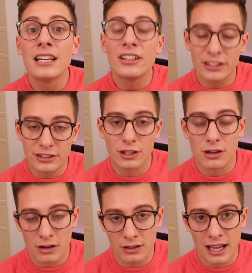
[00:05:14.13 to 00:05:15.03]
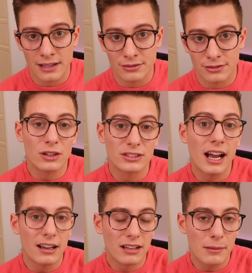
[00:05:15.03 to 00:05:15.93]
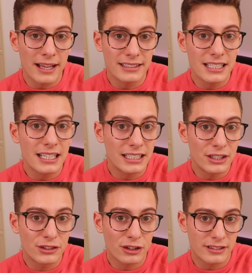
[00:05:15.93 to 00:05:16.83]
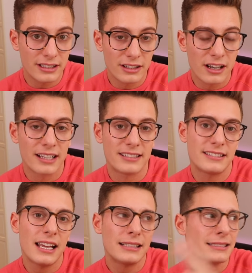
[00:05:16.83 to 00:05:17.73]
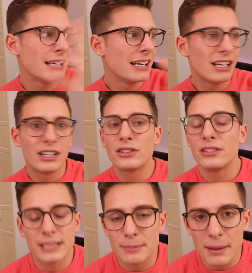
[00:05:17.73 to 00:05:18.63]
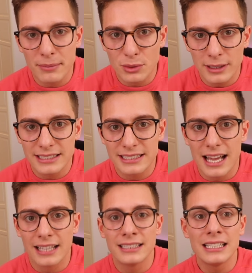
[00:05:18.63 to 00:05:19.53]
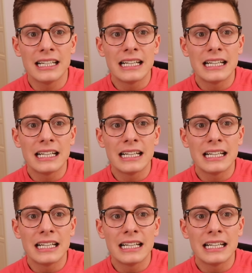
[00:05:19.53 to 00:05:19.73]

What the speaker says: She took her own life. Or Tyler Clementi in New Jersey in the United States, September 2010,